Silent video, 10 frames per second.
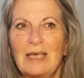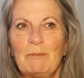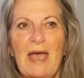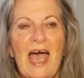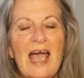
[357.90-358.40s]

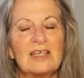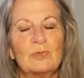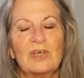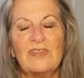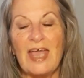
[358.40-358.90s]
packed
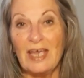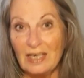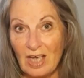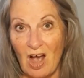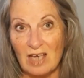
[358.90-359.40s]
with
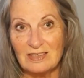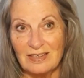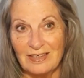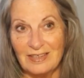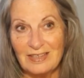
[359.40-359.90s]

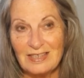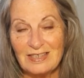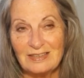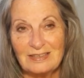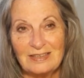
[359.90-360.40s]
antioxidants,
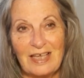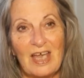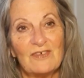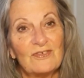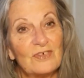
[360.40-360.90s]

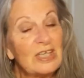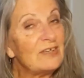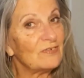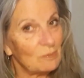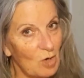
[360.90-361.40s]
free
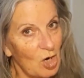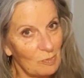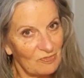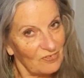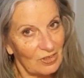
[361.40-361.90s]
from
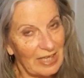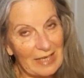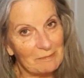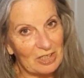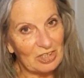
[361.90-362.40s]
harmful
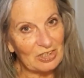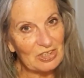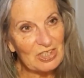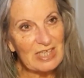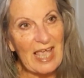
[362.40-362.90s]

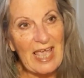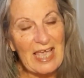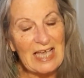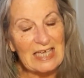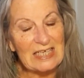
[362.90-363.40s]
chemicals,
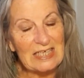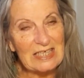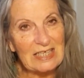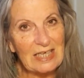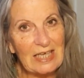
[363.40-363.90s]
and
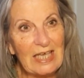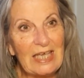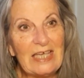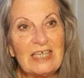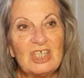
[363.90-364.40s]
it